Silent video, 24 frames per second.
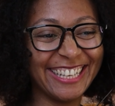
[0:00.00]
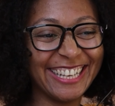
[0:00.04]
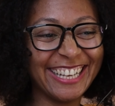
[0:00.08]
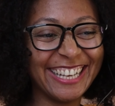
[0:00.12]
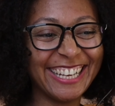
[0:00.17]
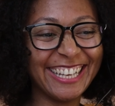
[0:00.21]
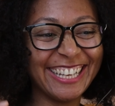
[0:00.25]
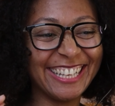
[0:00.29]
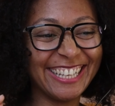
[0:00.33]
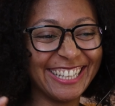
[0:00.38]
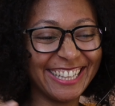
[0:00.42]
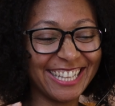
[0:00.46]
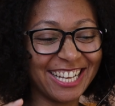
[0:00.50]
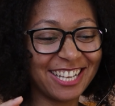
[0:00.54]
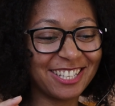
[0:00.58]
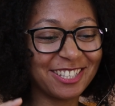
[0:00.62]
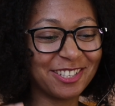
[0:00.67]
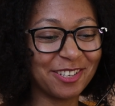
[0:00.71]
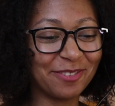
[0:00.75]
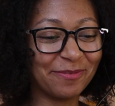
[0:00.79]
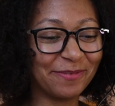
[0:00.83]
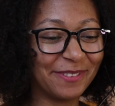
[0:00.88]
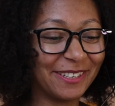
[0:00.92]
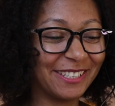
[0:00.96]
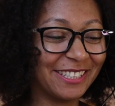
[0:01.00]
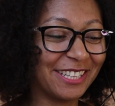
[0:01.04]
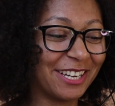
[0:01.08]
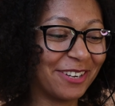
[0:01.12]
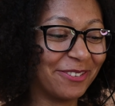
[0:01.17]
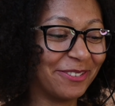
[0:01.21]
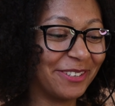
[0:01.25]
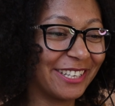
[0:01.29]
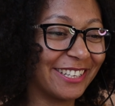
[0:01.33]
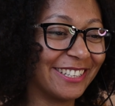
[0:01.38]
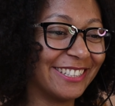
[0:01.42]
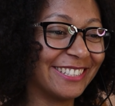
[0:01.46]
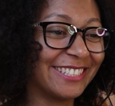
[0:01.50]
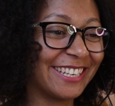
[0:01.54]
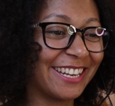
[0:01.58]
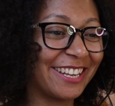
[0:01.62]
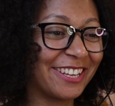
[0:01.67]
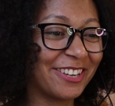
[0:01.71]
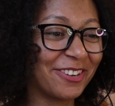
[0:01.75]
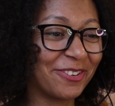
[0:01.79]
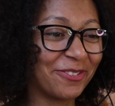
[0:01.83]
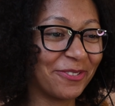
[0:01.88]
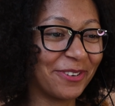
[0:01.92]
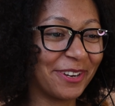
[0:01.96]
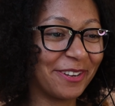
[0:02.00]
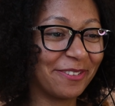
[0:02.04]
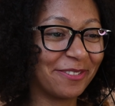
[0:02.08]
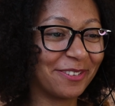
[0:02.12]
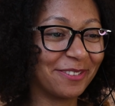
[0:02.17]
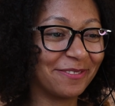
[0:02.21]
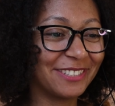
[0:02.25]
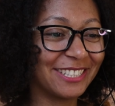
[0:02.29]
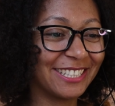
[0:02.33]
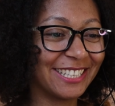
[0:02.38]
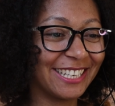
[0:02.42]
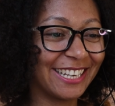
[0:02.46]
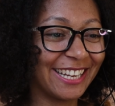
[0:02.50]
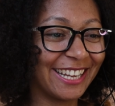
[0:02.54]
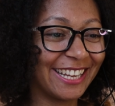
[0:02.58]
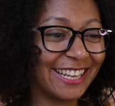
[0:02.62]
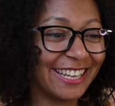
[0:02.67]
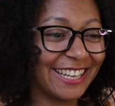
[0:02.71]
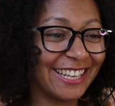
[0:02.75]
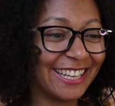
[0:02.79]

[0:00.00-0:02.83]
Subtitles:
that's exactly something that we can take away from today.